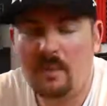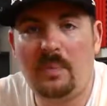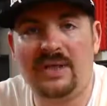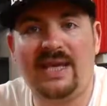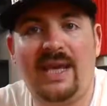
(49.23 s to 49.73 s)

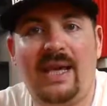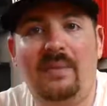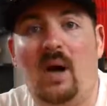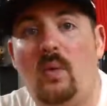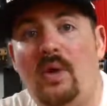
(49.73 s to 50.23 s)
But they
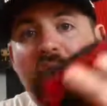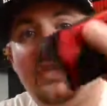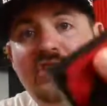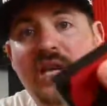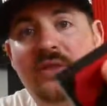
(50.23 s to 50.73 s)
came out with
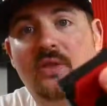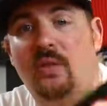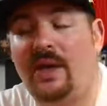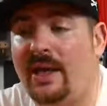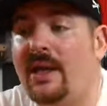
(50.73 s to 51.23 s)
the Gen
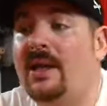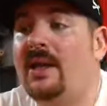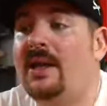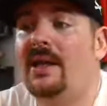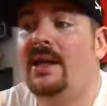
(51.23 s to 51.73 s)
3.
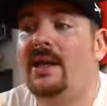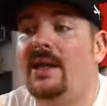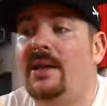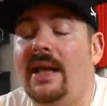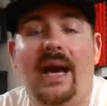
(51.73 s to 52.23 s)

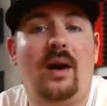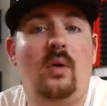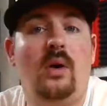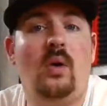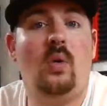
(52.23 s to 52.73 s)

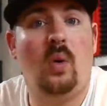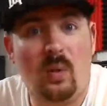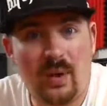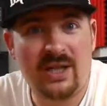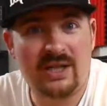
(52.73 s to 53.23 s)
Now,
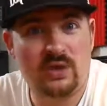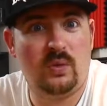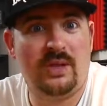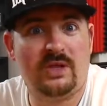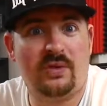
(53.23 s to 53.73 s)
what we're going to
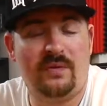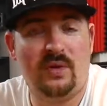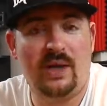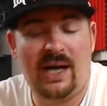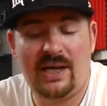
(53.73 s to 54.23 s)
do in this
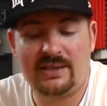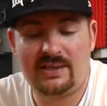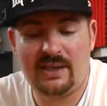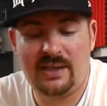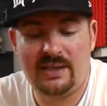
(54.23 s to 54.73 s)
review,
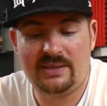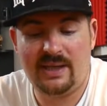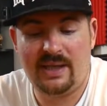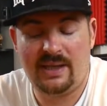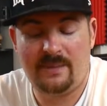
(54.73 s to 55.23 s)
guys, is
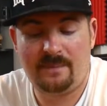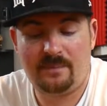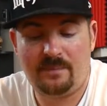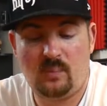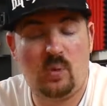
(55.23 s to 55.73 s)

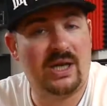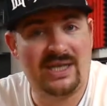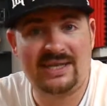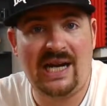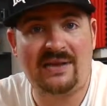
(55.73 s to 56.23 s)
we're going
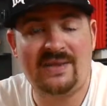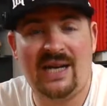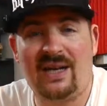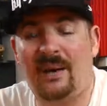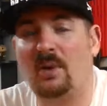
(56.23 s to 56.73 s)
to dive
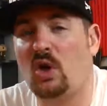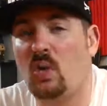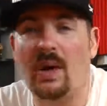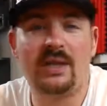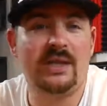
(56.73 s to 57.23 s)
down. I'm going to
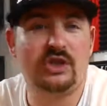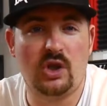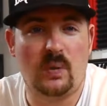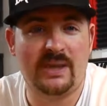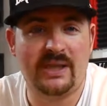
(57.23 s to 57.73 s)
quickly
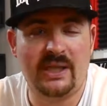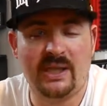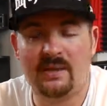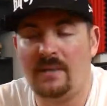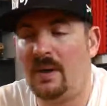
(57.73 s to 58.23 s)
show it to
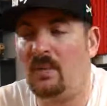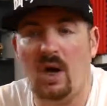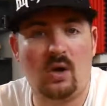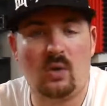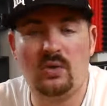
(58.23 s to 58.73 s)
you. I'm
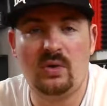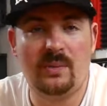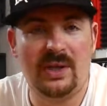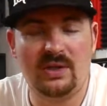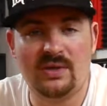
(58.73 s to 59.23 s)
not going through
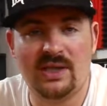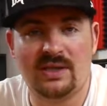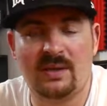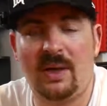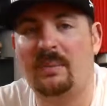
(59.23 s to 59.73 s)
the menu
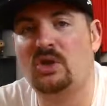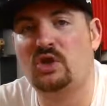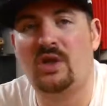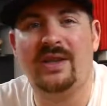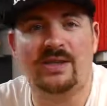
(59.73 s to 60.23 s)
system. I'm going
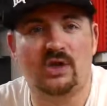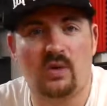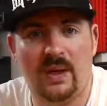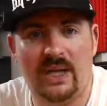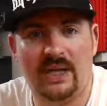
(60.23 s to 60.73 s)
to show you the
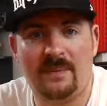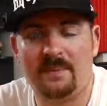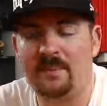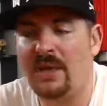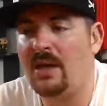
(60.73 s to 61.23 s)

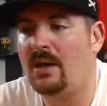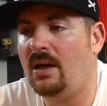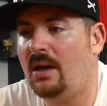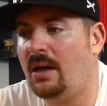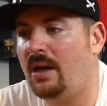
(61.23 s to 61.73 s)
screen,
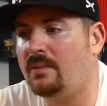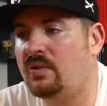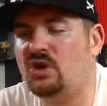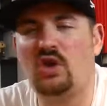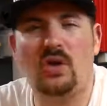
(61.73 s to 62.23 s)

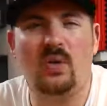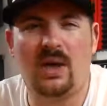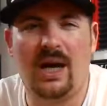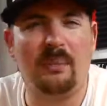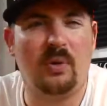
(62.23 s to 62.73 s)
show you
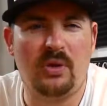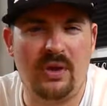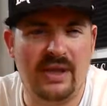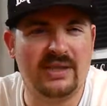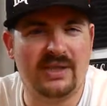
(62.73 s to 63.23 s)
a couple
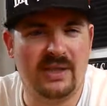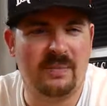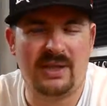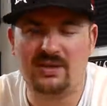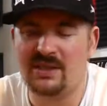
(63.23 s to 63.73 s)
things in the menu